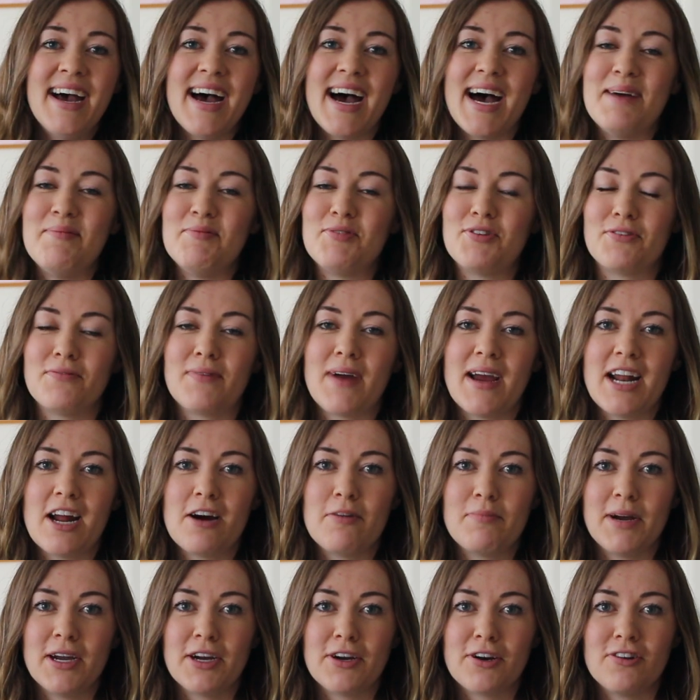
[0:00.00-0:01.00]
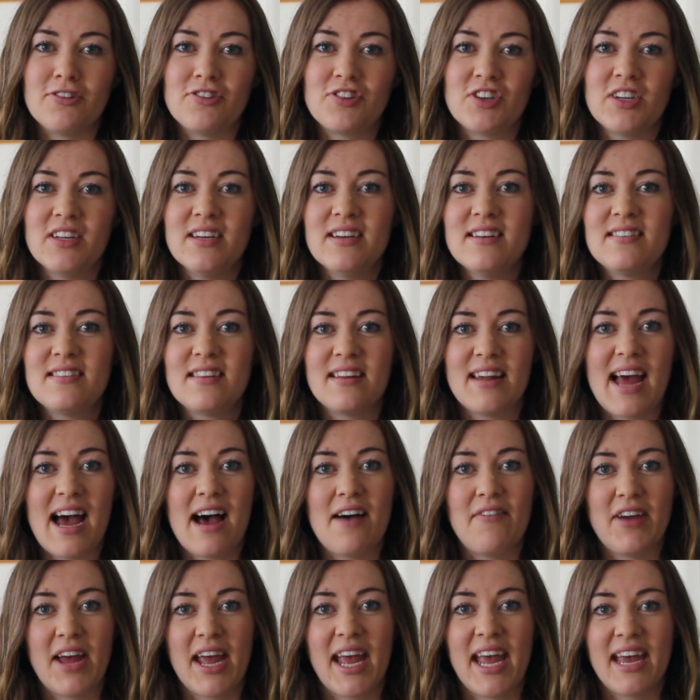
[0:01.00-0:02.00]
to write out my grocery list and
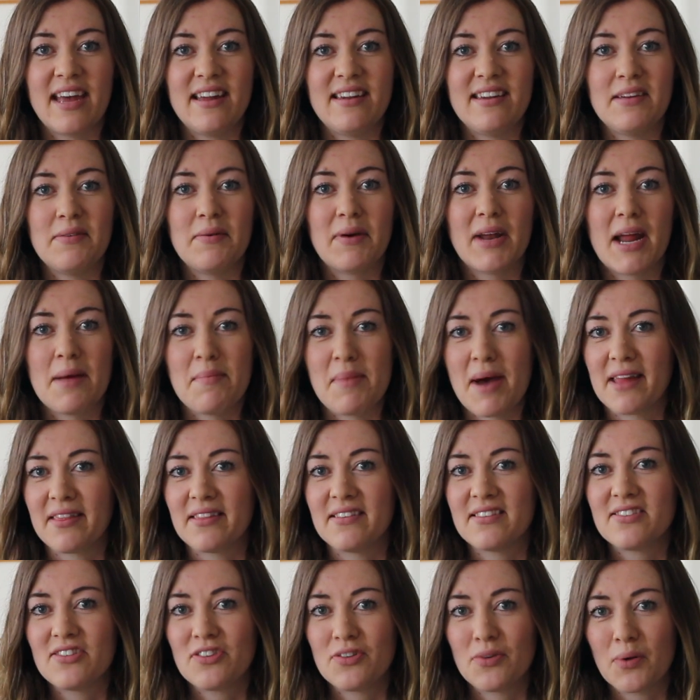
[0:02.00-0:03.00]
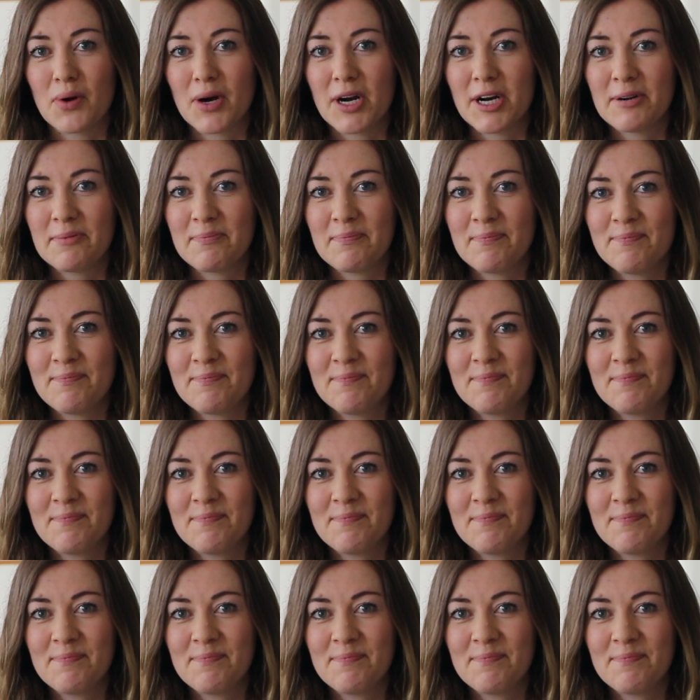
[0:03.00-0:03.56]
have it handy when I'm at the store.